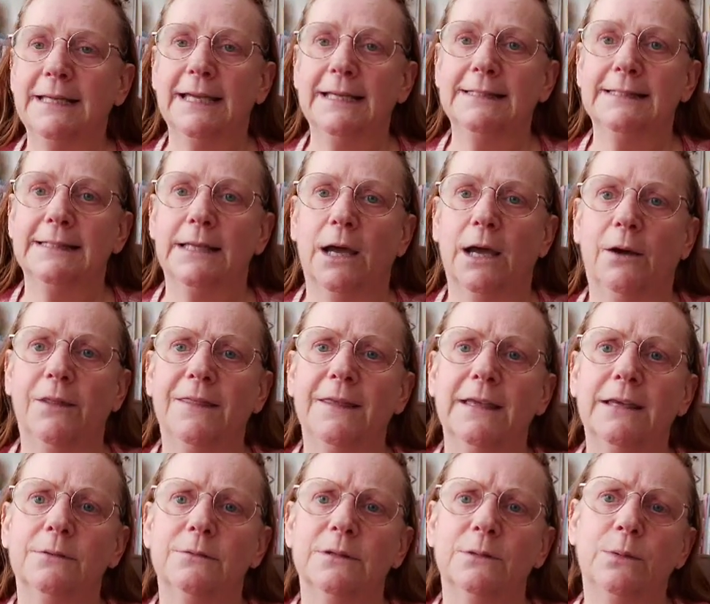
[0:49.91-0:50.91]
days ago, I
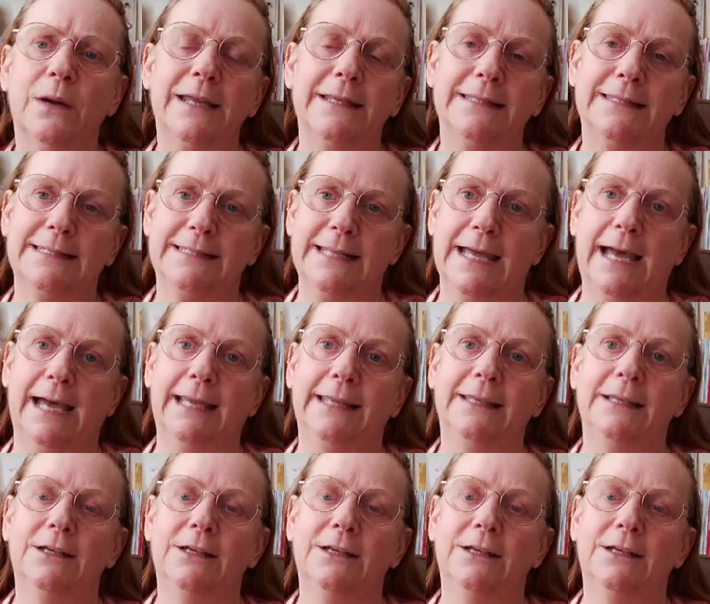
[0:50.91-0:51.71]
think it was Wednesday,